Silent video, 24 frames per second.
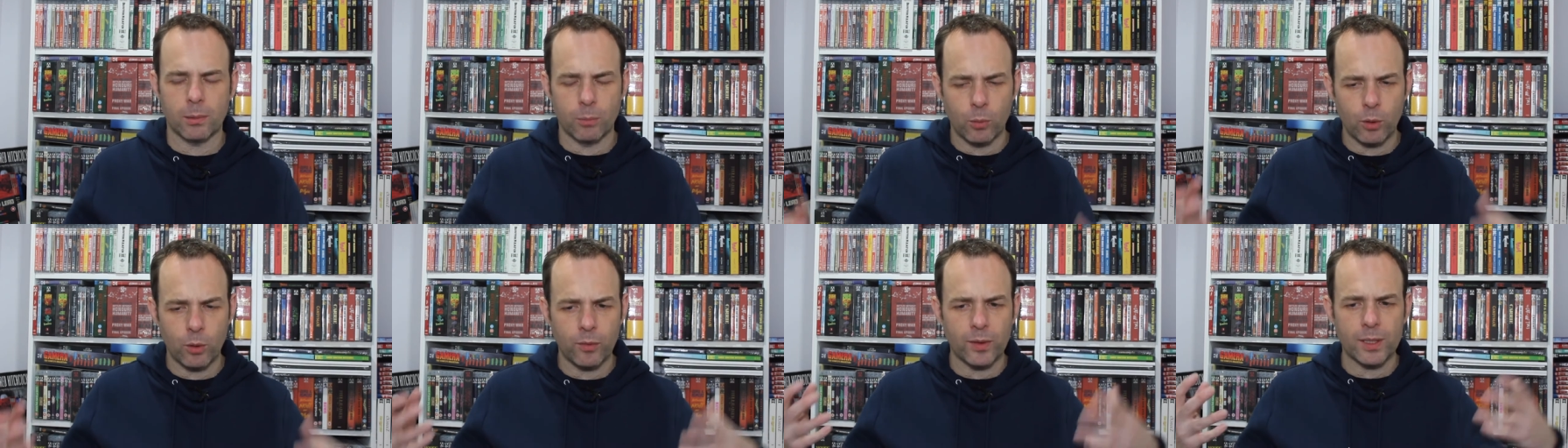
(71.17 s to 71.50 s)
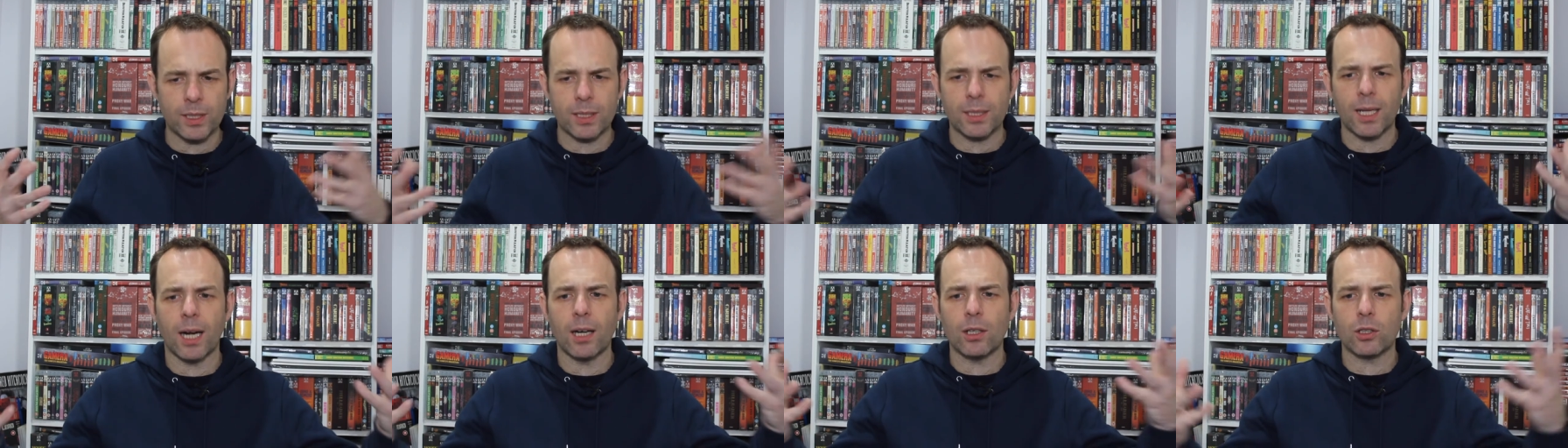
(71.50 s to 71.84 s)
The movie
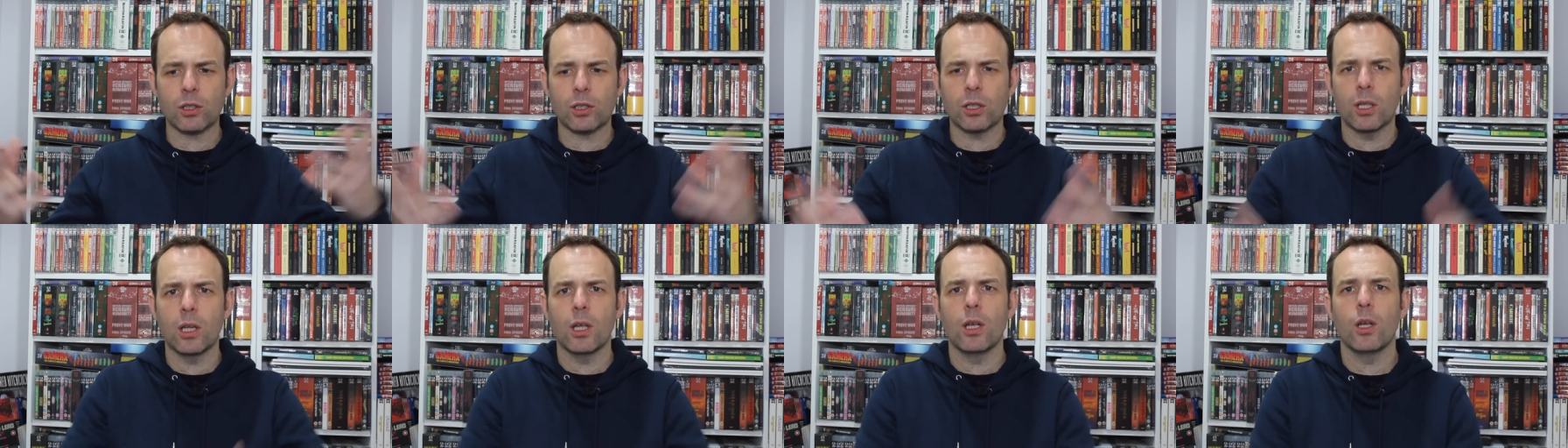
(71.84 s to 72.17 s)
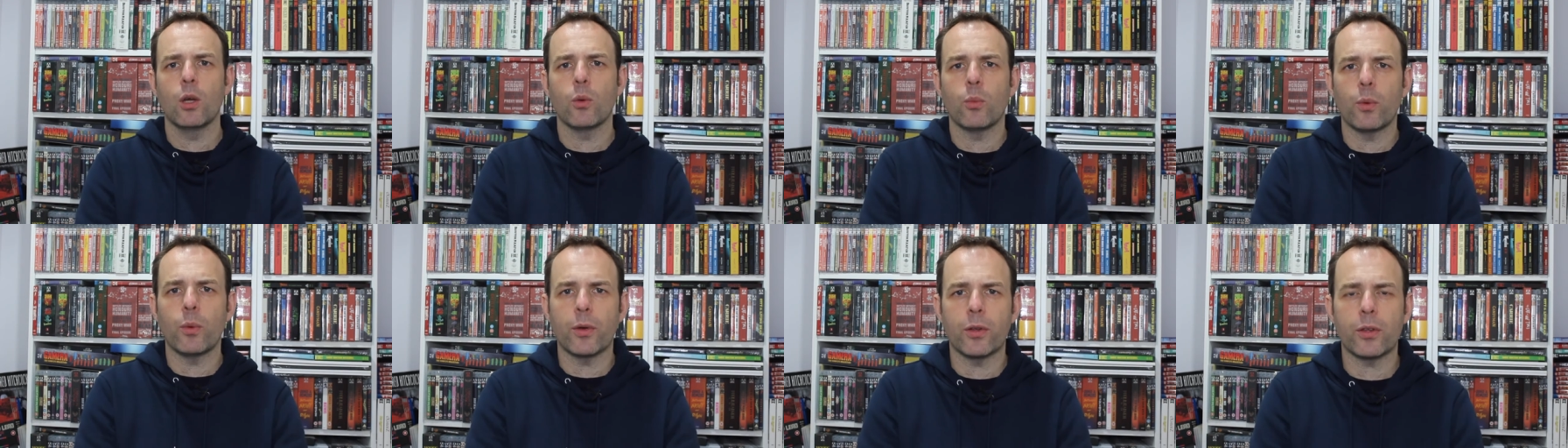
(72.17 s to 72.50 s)
starts
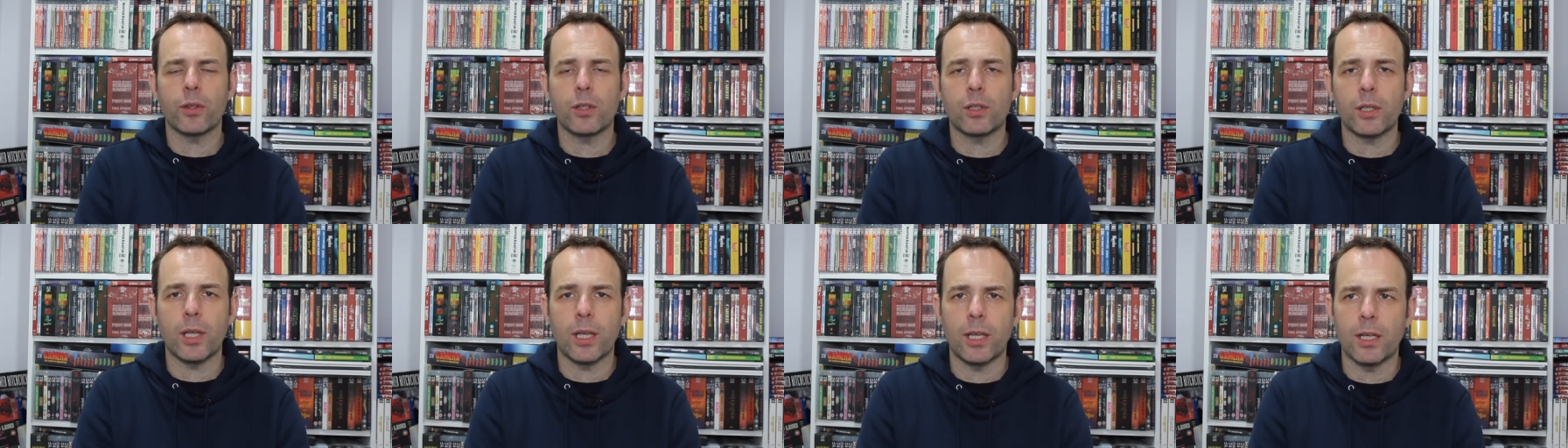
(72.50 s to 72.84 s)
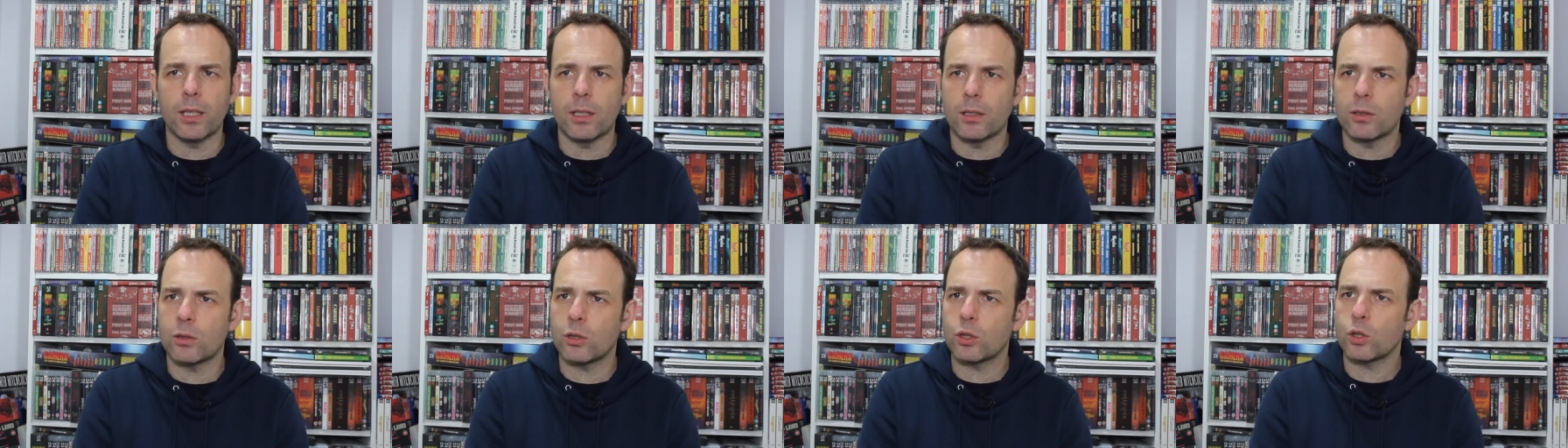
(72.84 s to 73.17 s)
with
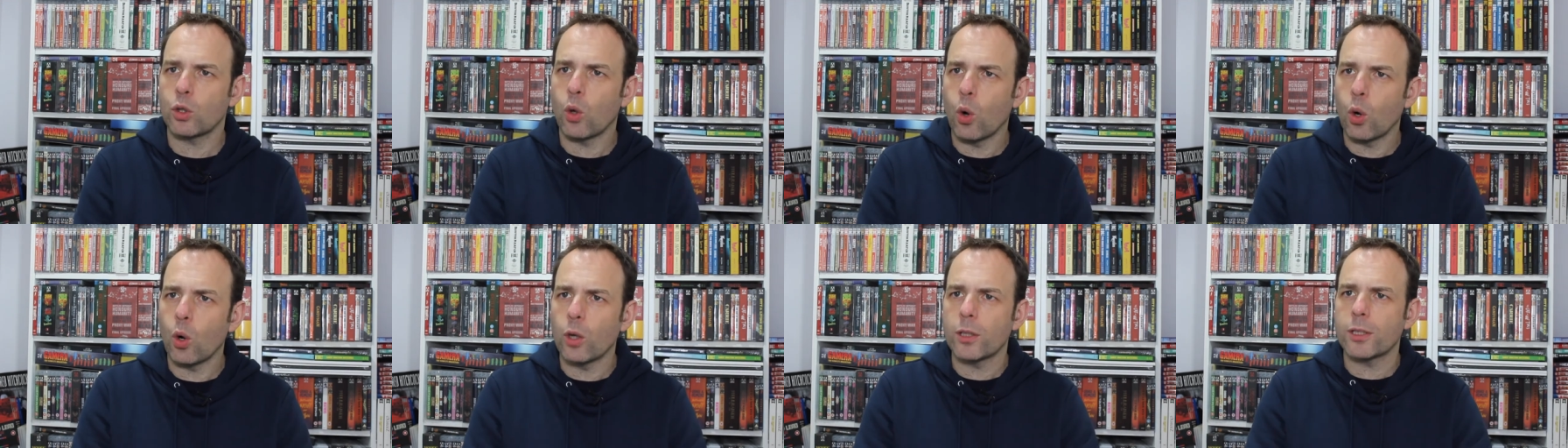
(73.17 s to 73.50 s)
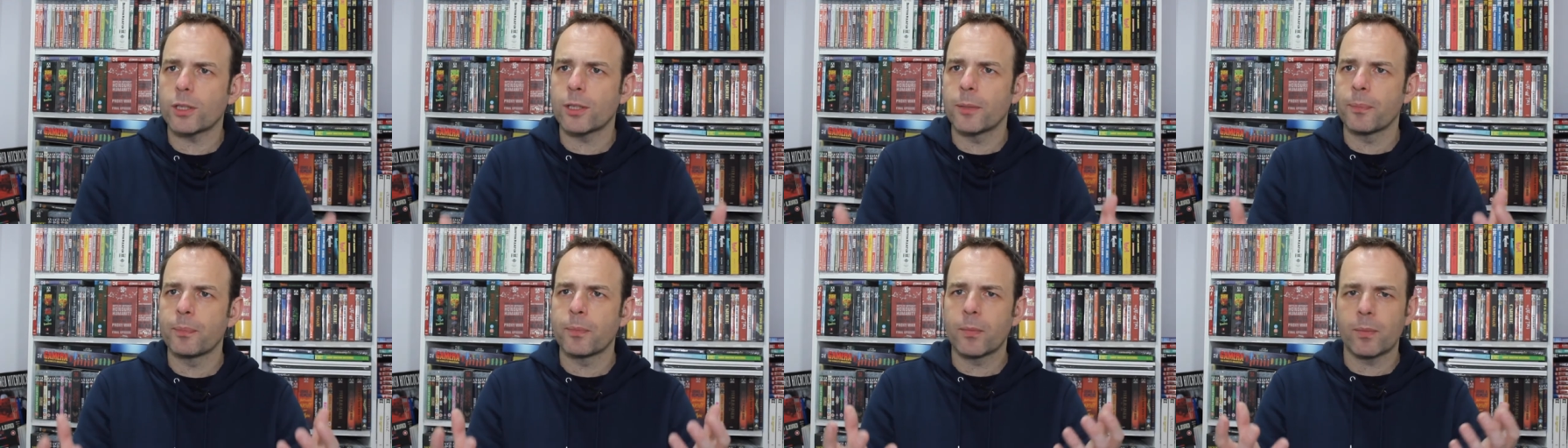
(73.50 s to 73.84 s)

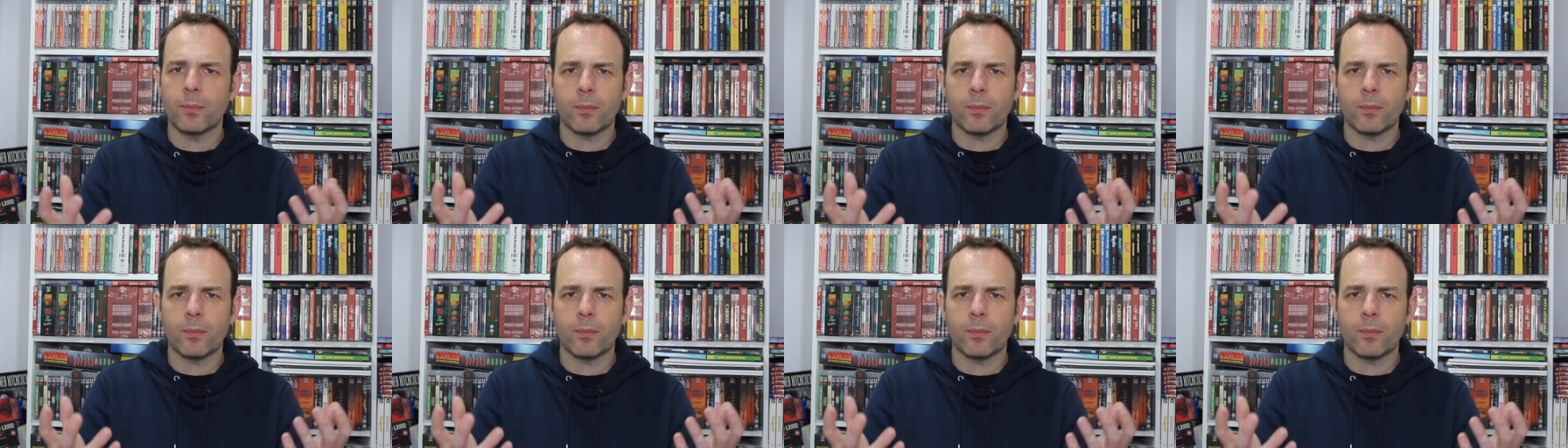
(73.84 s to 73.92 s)
Scott,